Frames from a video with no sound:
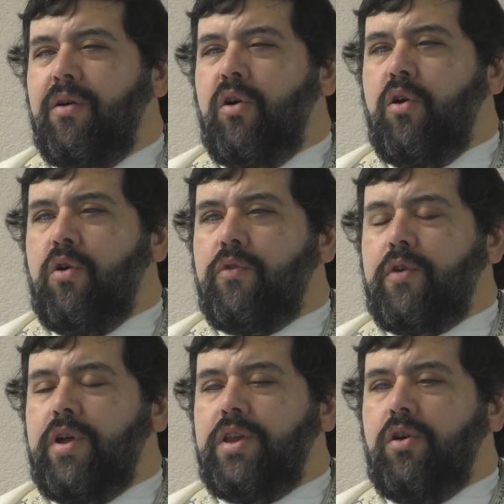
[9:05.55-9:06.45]

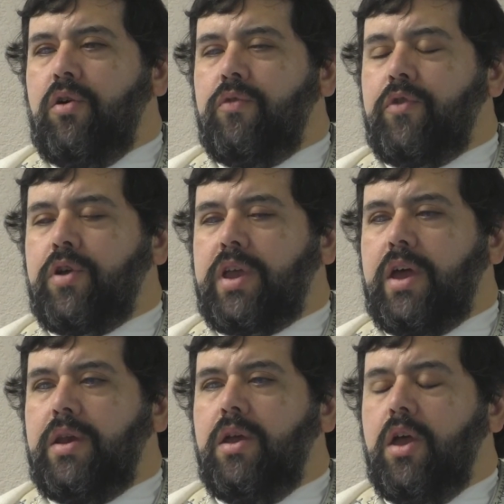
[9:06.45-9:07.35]
Over and over
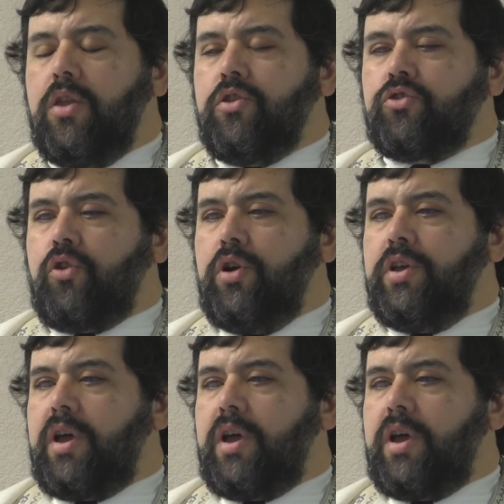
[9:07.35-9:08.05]
again, there's going